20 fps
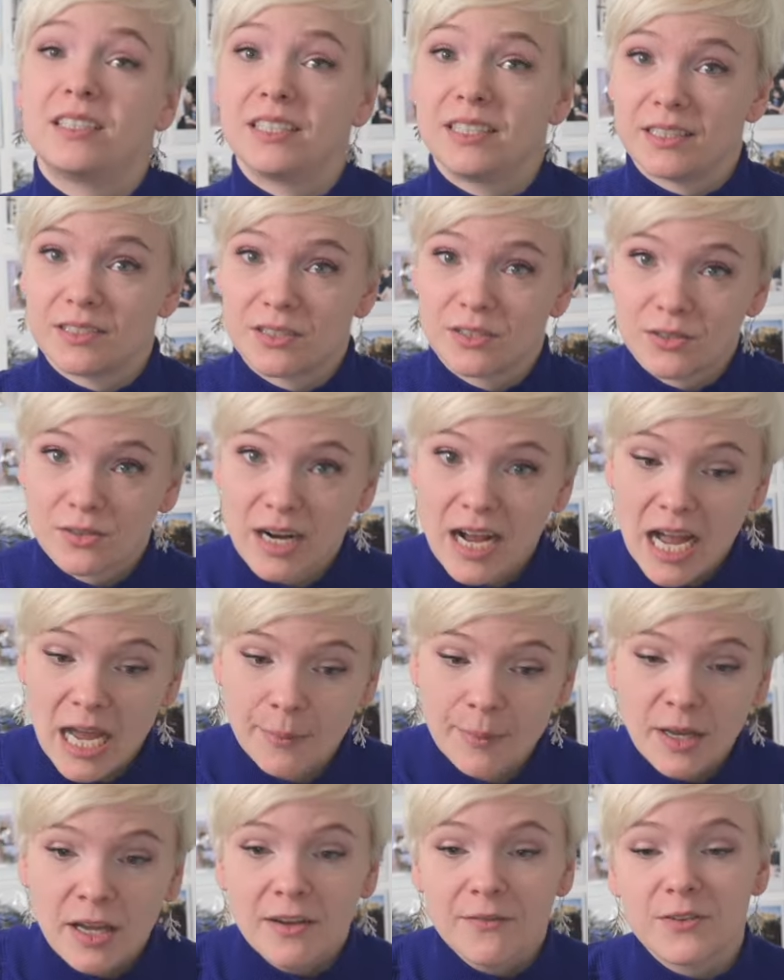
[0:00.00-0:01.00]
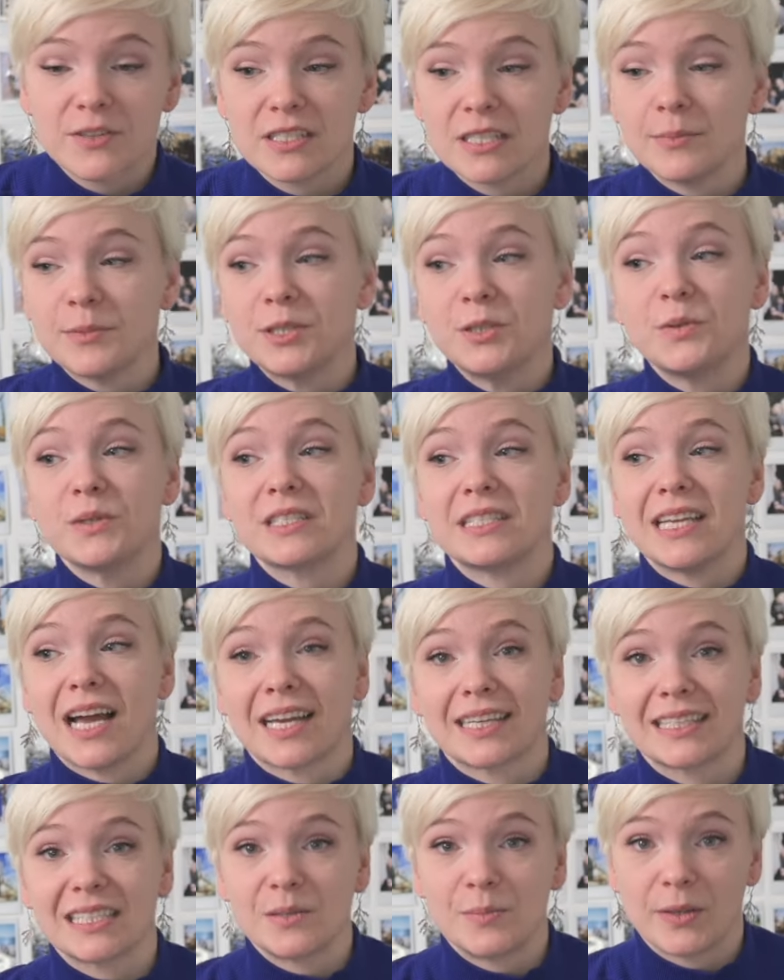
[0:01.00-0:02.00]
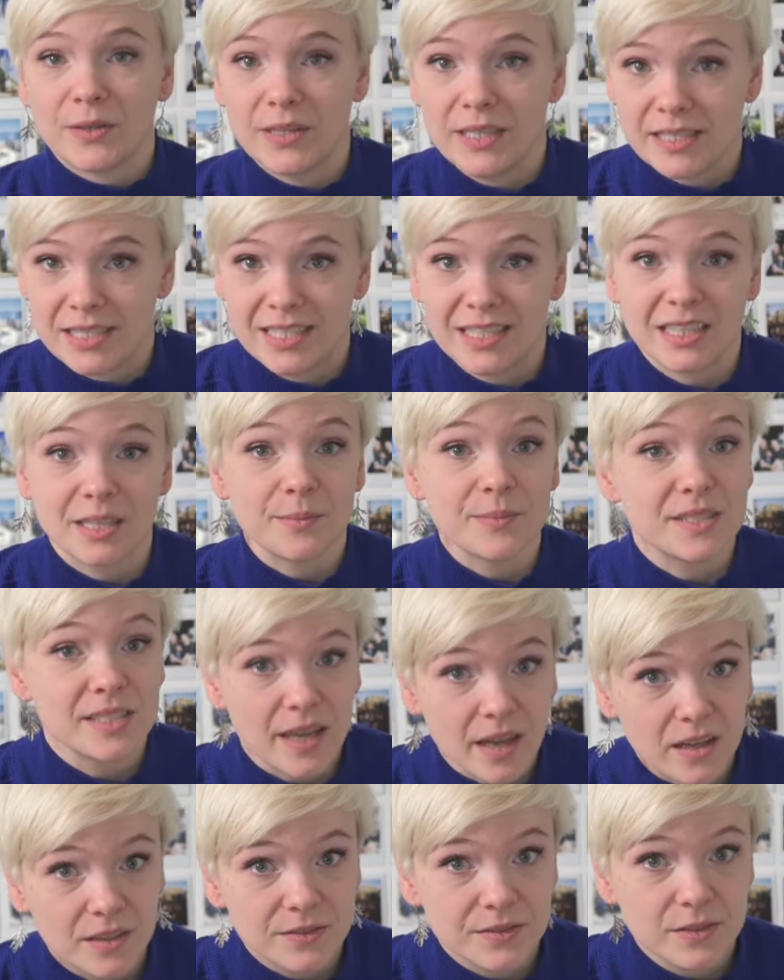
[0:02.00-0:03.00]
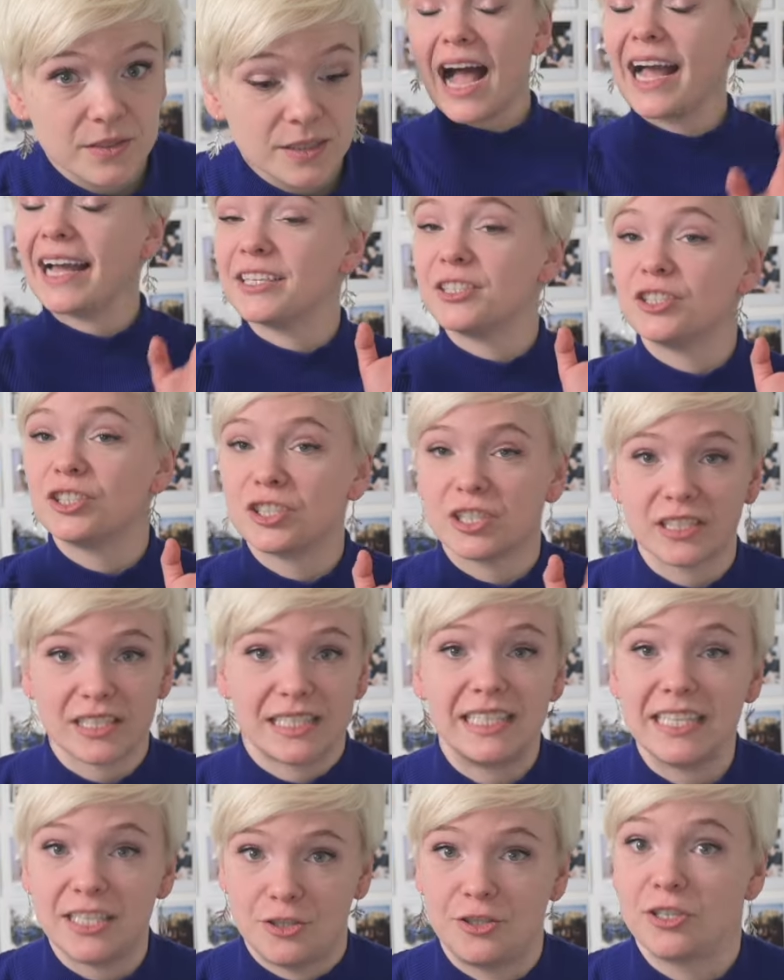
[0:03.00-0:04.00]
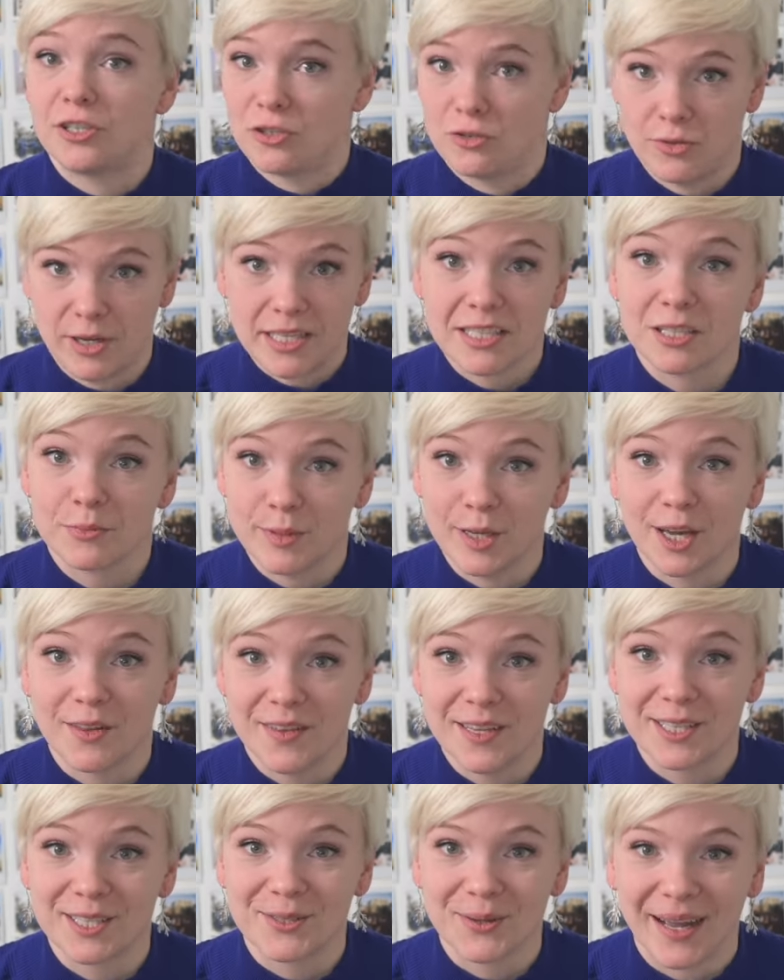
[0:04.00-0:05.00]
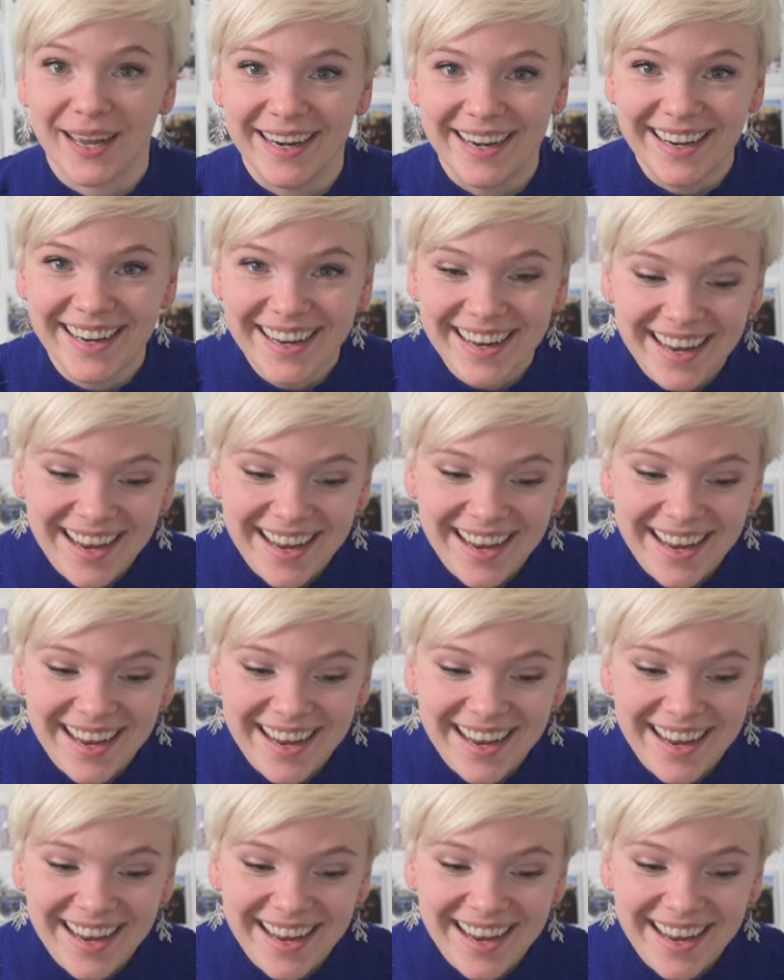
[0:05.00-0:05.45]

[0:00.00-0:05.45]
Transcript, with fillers: to describe for someone who has not experienced it themselves. I just need you to trust me on this one.